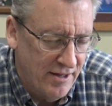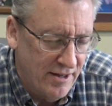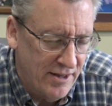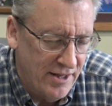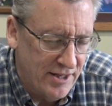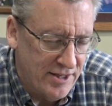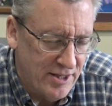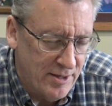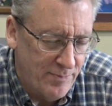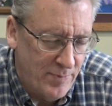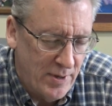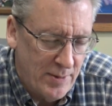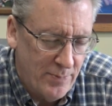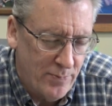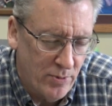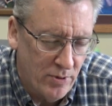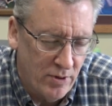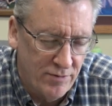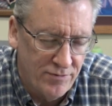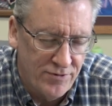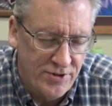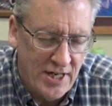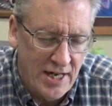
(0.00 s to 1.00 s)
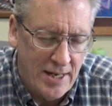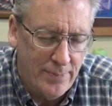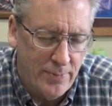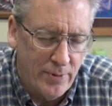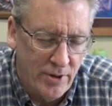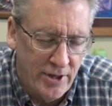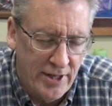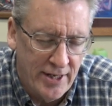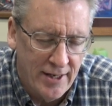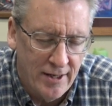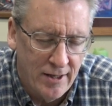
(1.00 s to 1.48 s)
that the people of
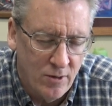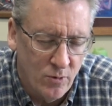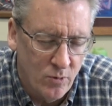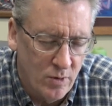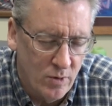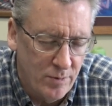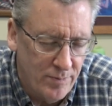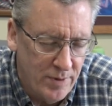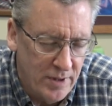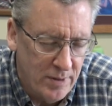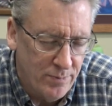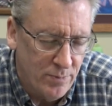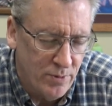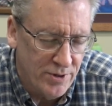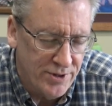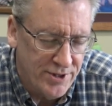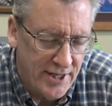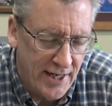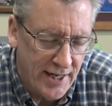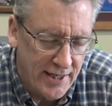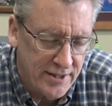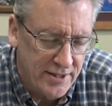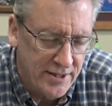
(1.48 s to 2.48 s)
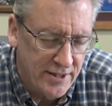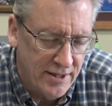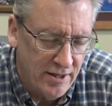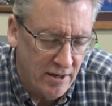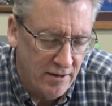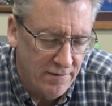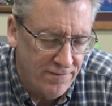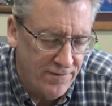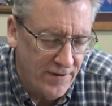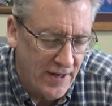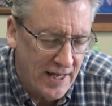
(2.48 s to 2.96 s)
Chapel Hill would be protected,
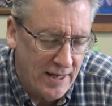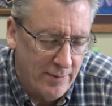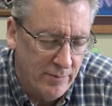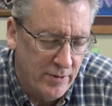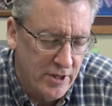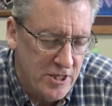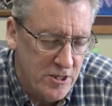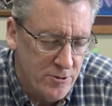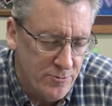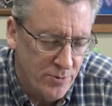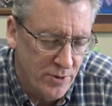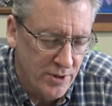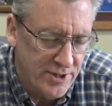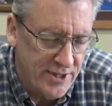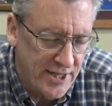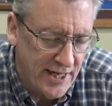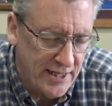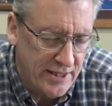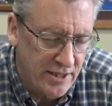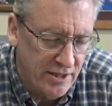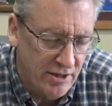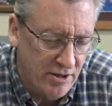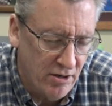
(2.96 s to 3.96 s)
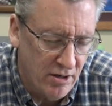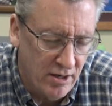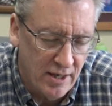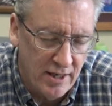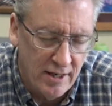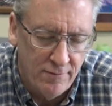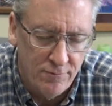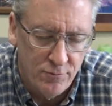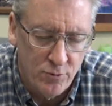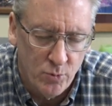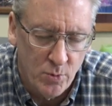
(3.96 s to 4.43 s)
our families protected, our
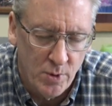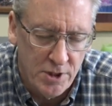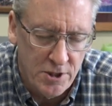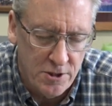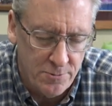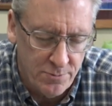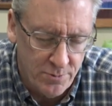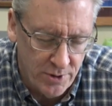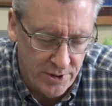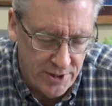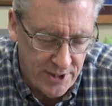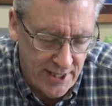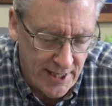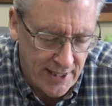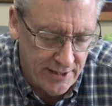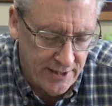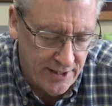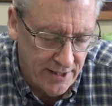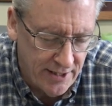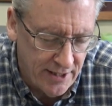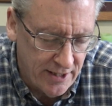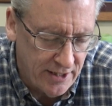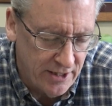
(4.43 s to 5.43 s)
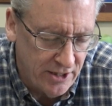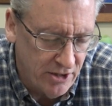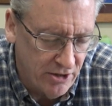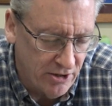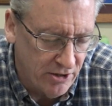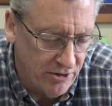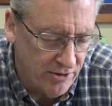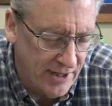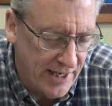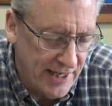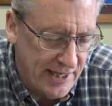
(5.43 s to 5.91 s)
loved ones protected in
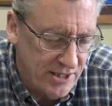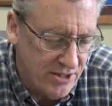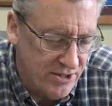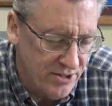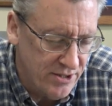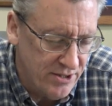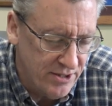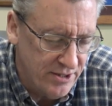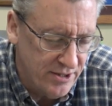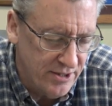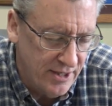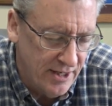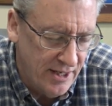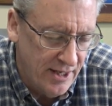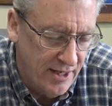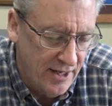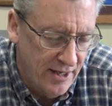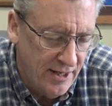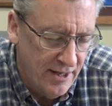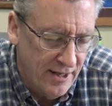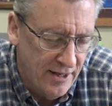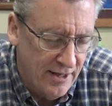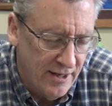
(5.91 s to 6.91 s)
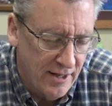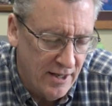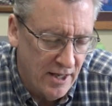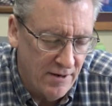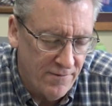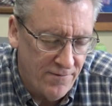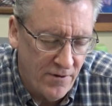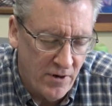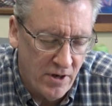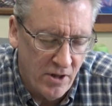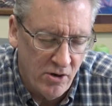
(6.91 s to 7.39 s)
your grace.
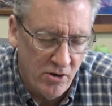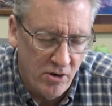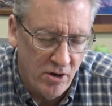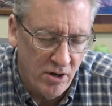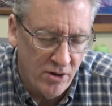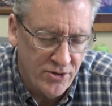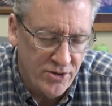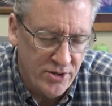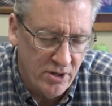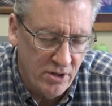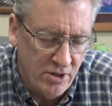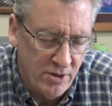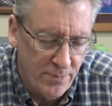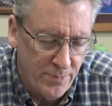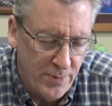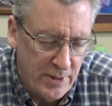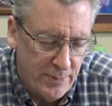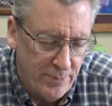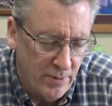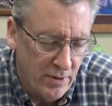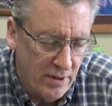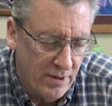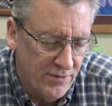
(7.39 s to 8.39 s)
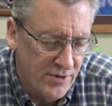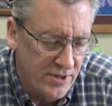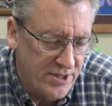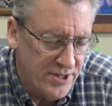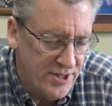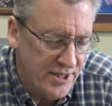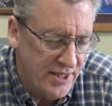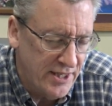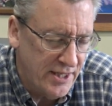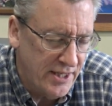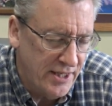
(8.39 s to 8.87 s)
And Father, also the people of this
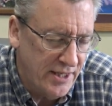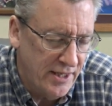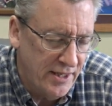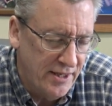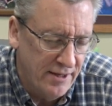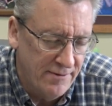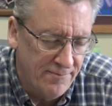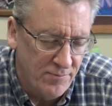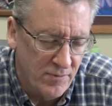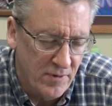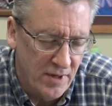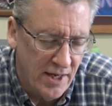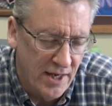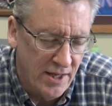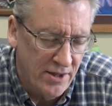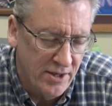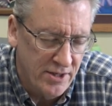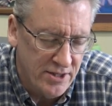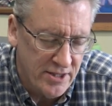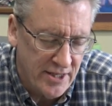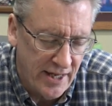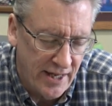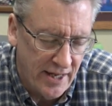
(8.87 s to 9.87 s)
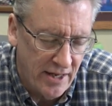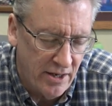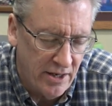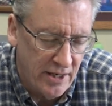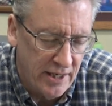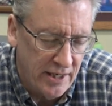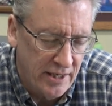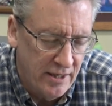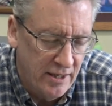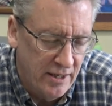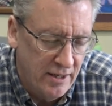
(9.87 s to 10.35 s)
city and this
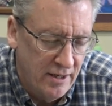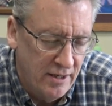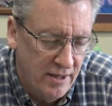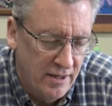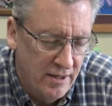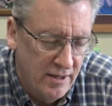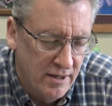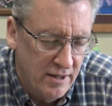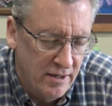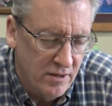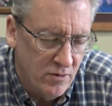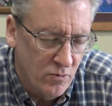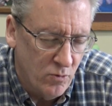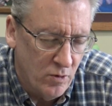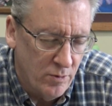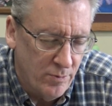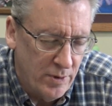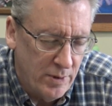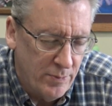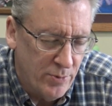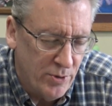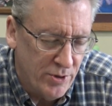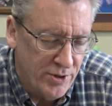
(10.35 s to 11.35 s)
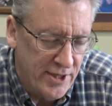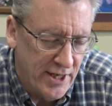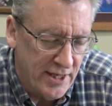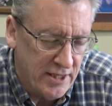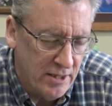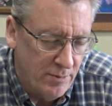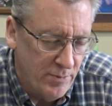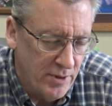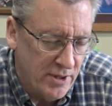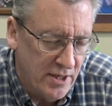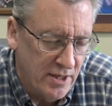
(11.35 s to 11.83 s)
county would be
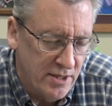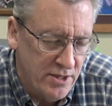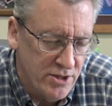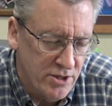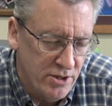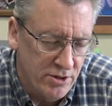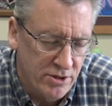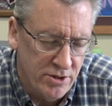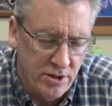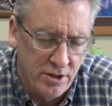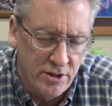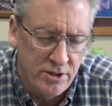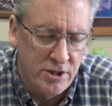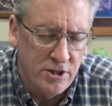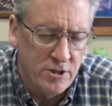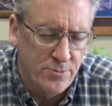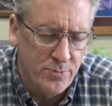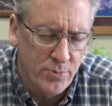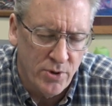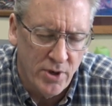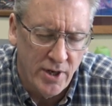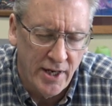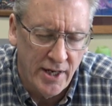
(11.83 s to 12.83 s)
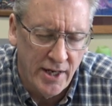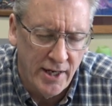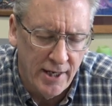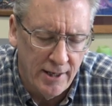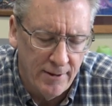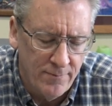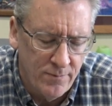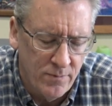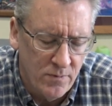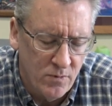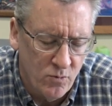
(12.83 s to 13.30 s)
protected because your church is
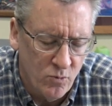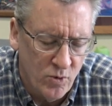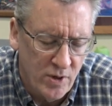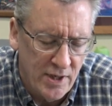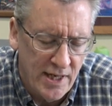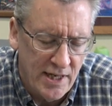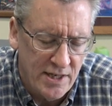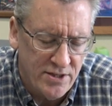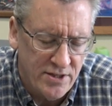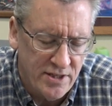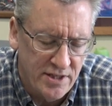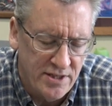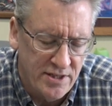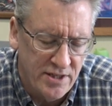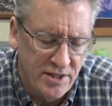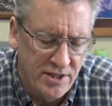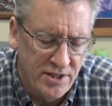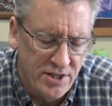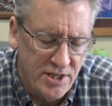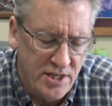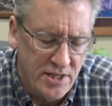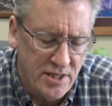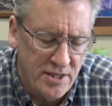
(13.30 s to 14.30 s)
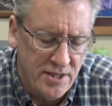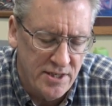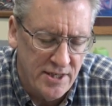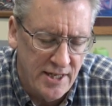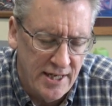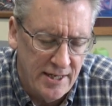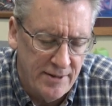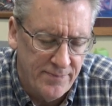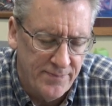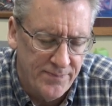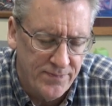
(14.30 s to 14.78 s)
praying. We ask this in Jesus'
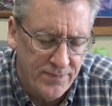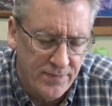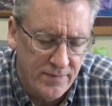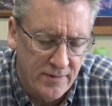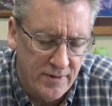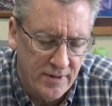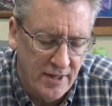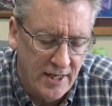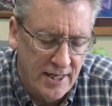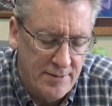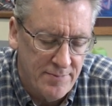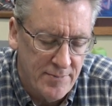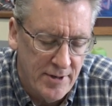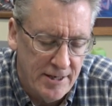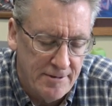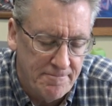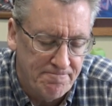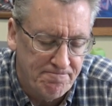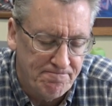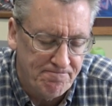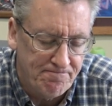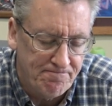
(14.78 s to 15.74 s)
name. Amen.